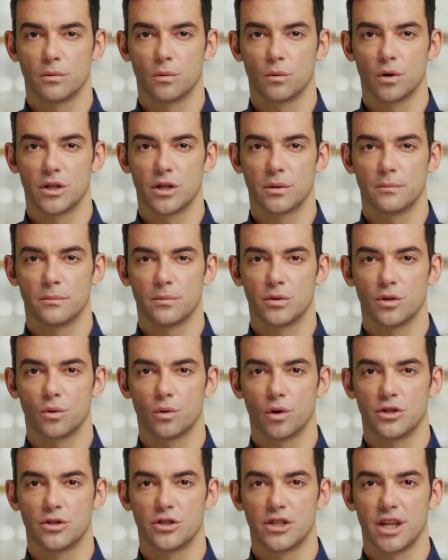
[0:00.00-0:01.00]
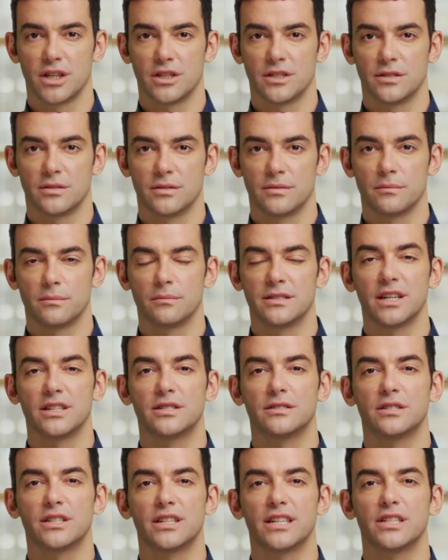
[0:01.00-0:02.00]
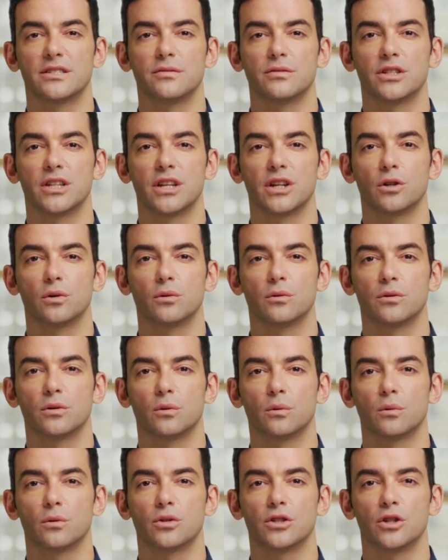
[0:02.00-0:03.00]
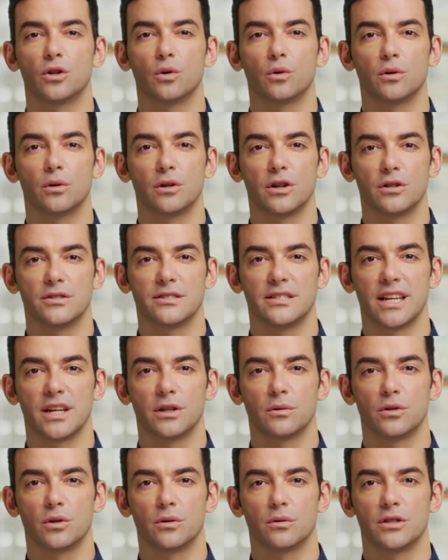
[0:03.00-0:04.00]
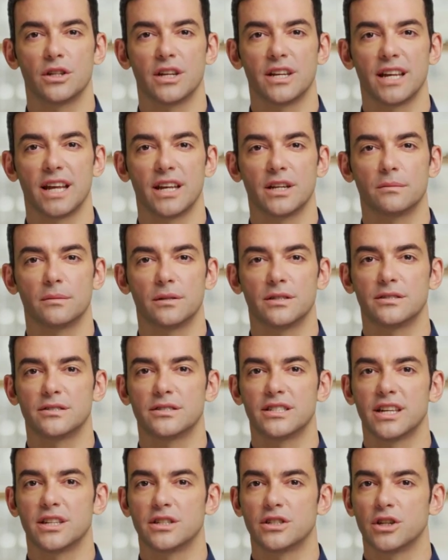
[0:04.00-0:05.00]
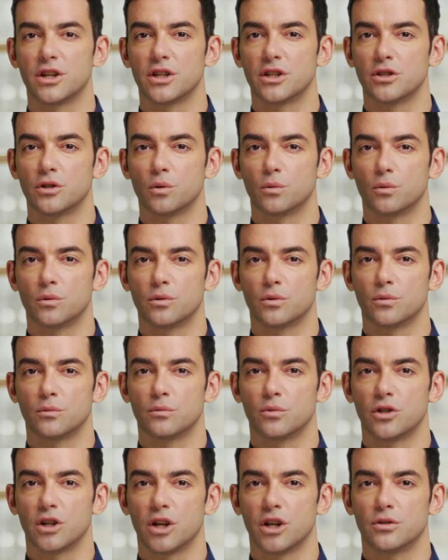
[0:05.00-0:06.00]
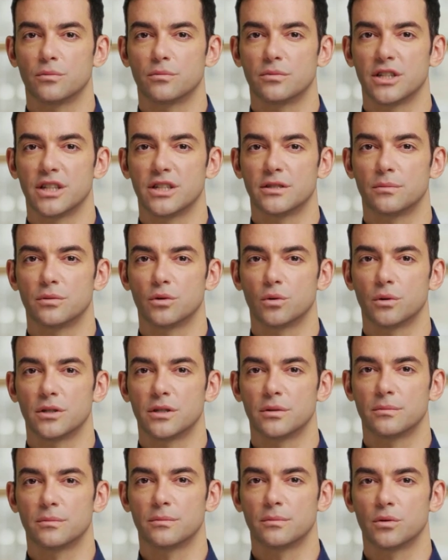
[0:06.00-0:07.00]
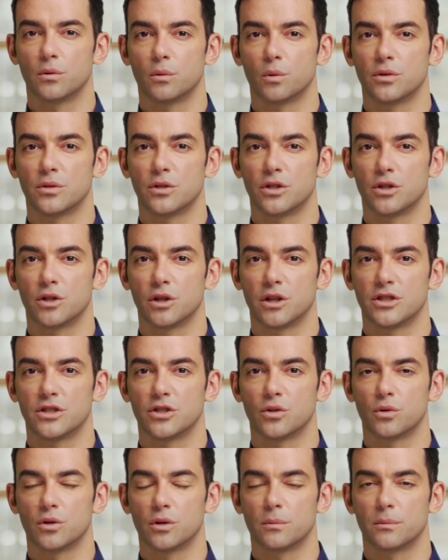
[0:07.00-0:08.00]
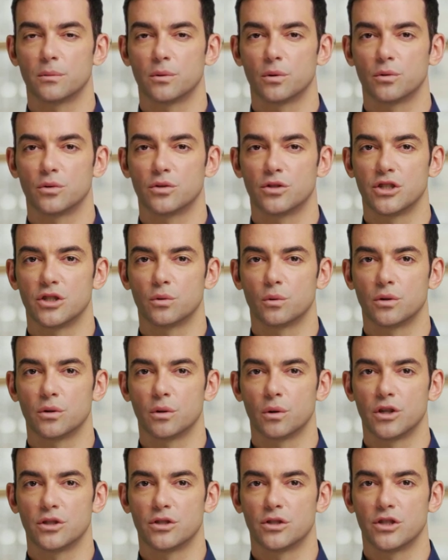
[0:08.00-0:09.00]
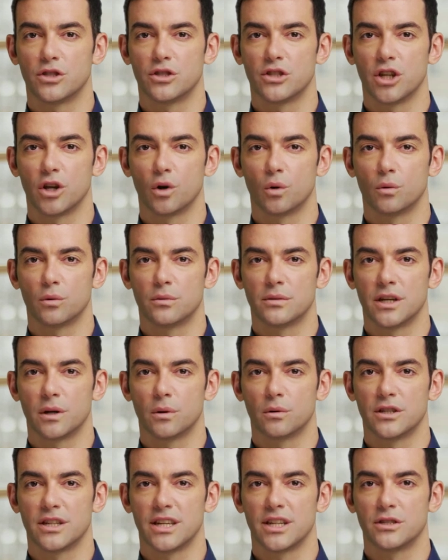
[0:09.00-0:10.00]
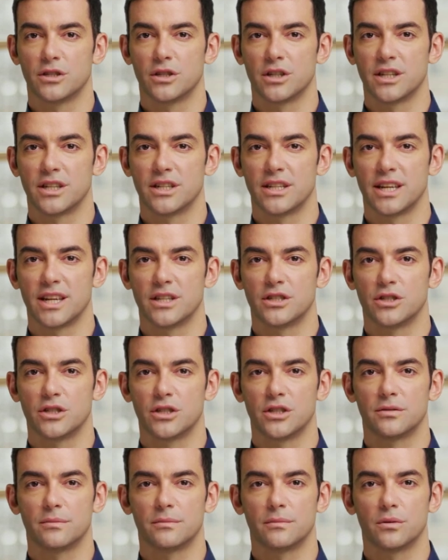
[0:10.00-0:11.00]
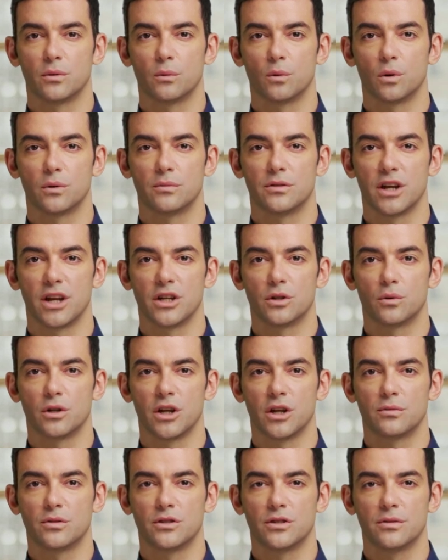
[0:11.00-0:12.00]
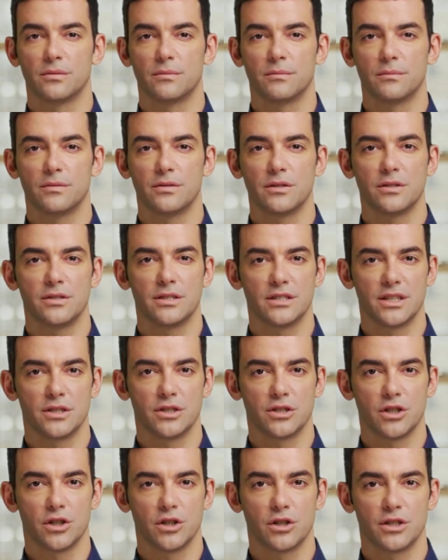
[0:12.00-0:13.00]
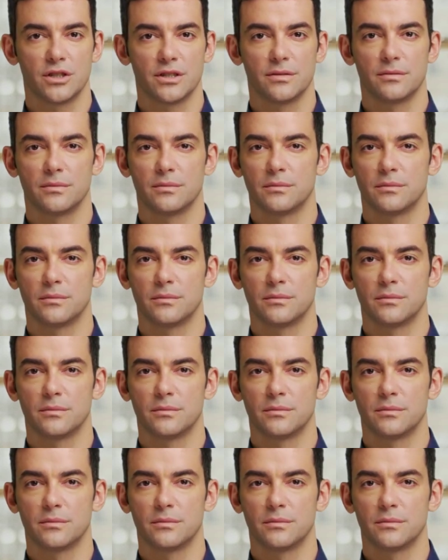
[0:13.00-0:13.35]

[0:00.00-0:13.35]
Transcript: Welcome to our channel. In today's video, we'll show you how to download The Handmaid's Tale on Hulu for offline viewing. Whether you're on a trip or just want to watch the show without an internet connection, we've got you covered. Let's get started.